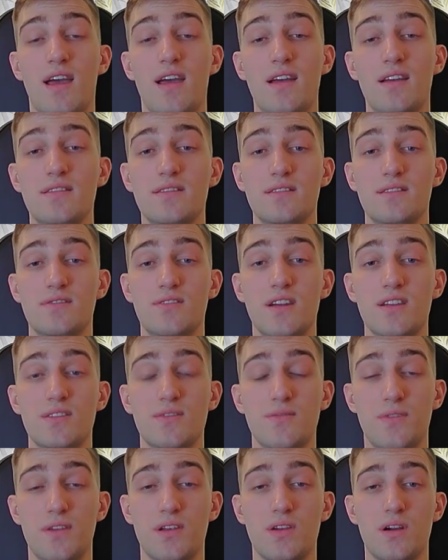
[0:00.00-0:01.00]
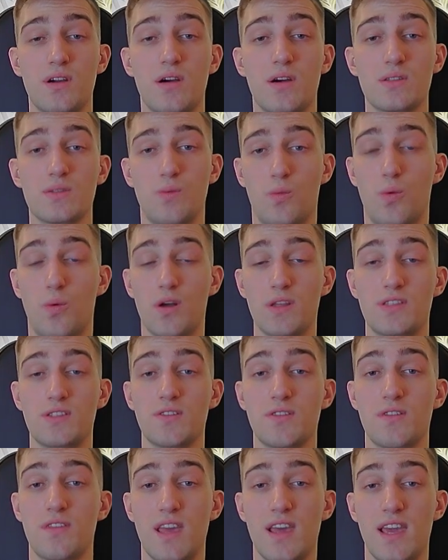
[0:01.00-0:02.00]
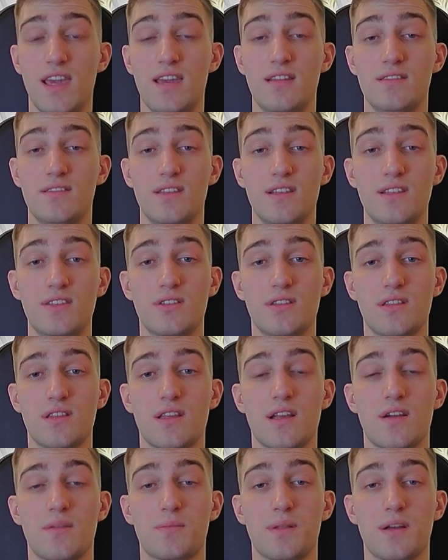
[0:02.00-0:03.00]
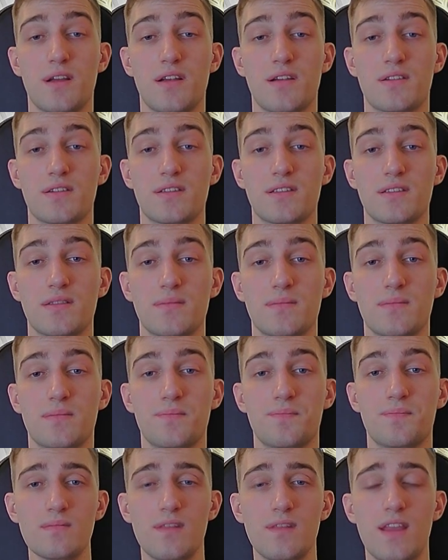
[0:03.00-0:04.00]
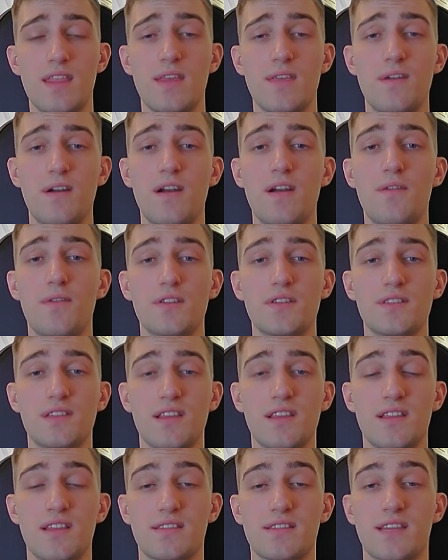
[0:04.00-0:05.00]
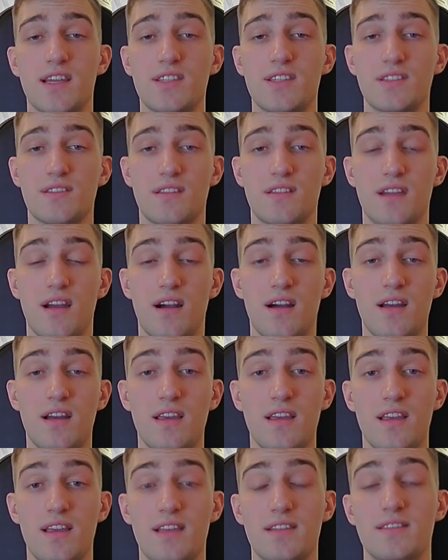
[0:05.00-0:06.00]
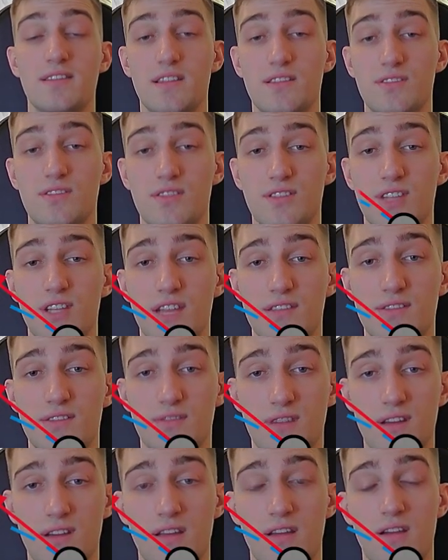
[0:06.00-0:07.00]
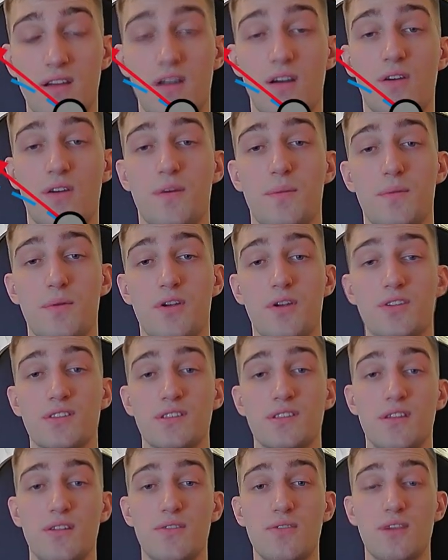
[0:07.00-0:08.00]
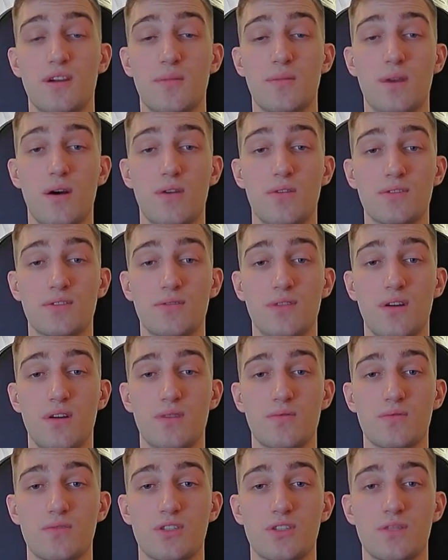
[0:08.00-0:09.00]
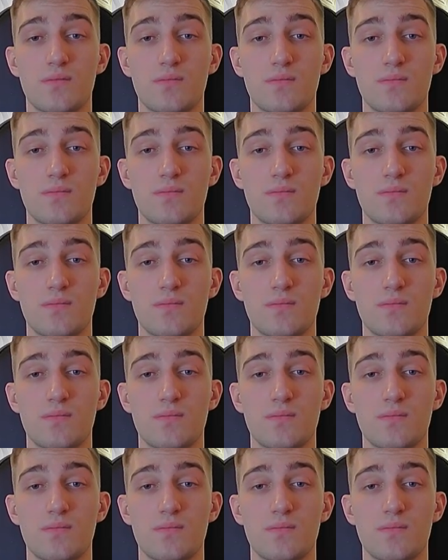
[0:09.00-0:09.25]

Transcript: and tried to figure out what do they teach their players. And the very first thing that catches the eye is the trajectory of a projectile you are about to launch.